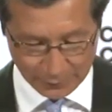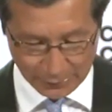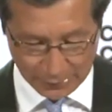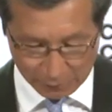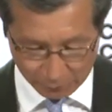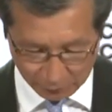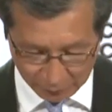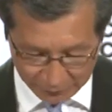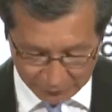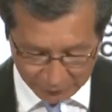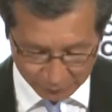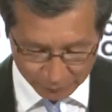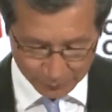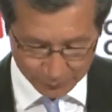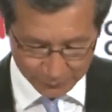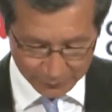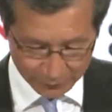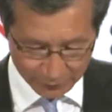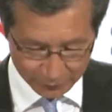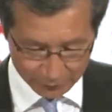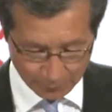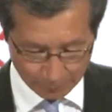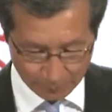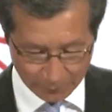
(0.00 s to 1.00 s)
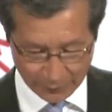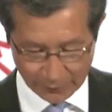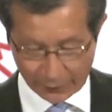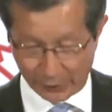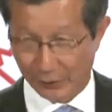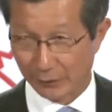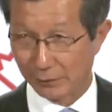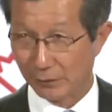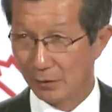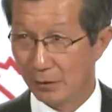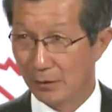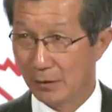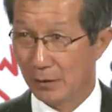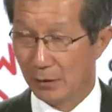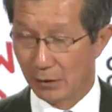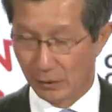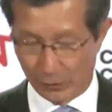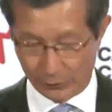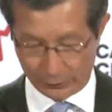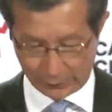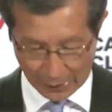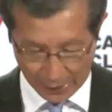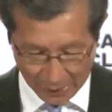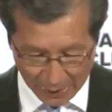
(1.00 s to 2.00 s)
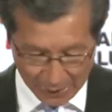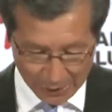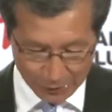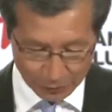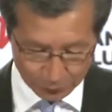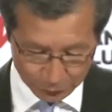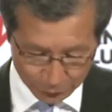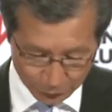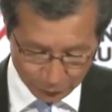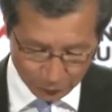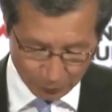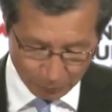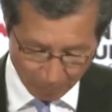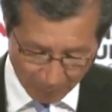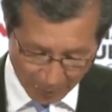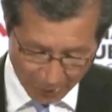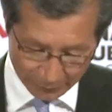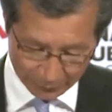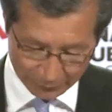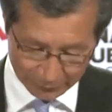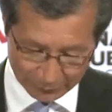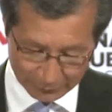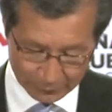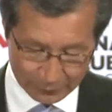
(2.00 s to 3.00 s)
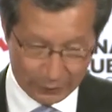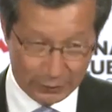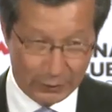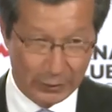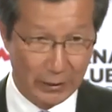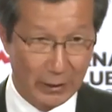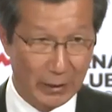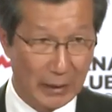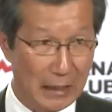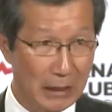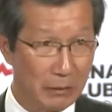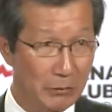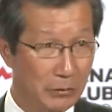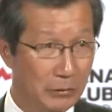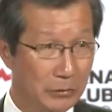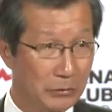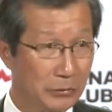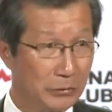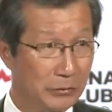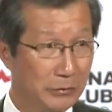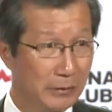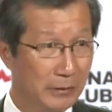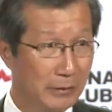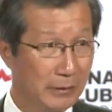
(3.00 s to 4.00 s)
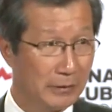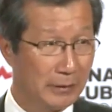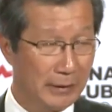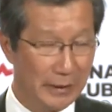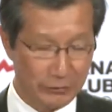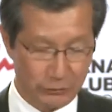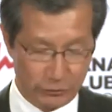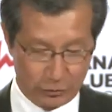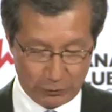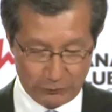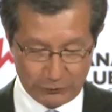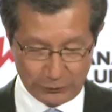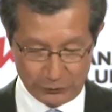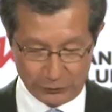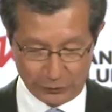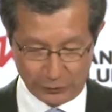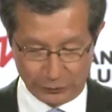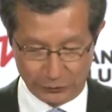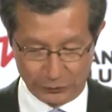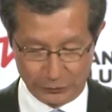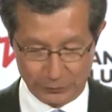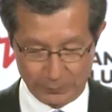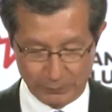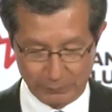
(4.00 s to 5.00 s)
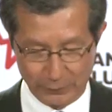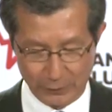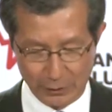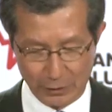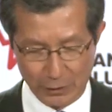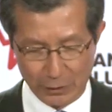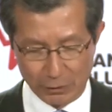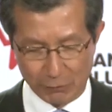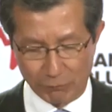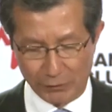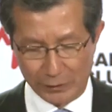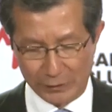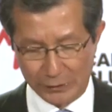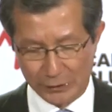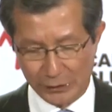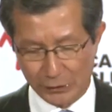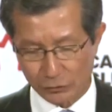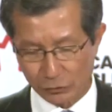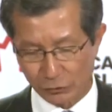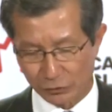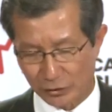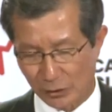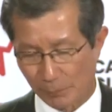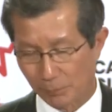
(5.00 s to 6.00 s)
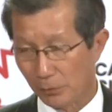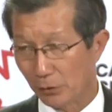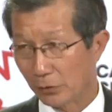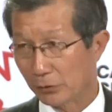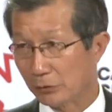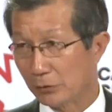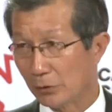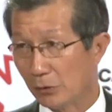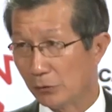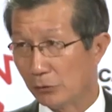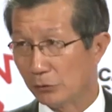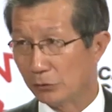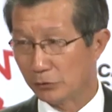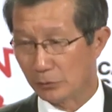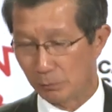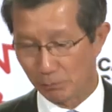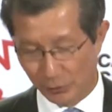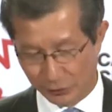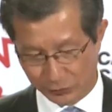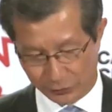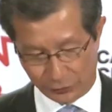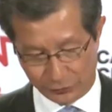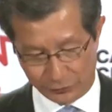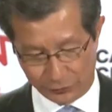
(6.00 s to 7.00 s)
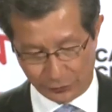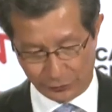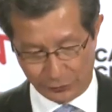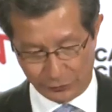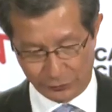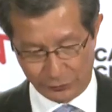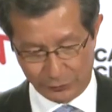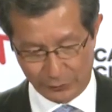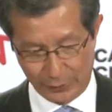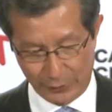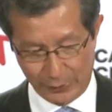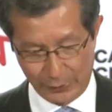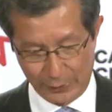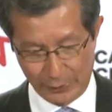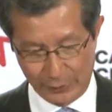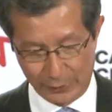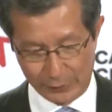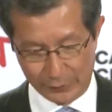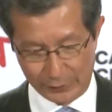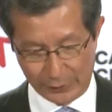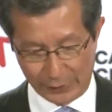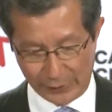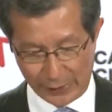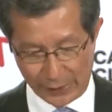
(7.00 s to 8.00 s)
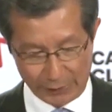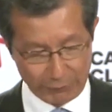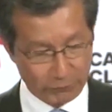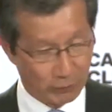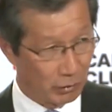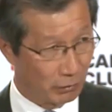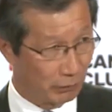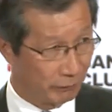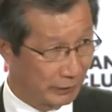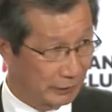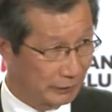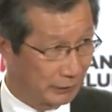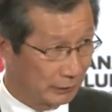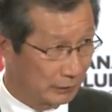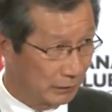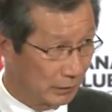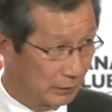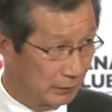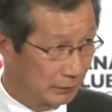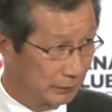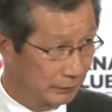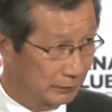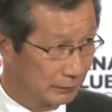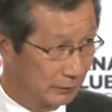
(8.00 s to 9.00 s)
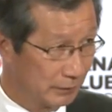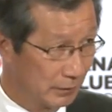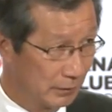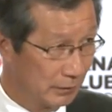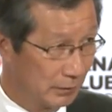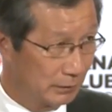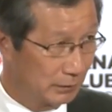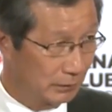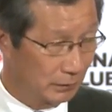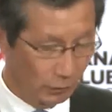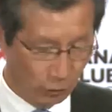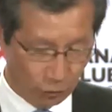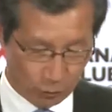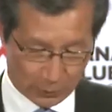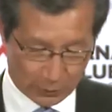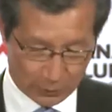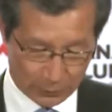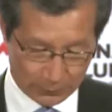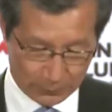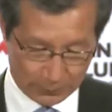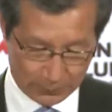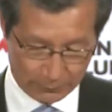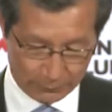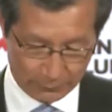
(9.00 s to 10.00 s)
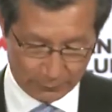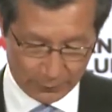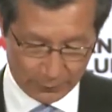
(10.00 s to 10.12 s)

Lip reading: Our government has a plan on how to market our goods and services. We need to support those businesses that have already gone global,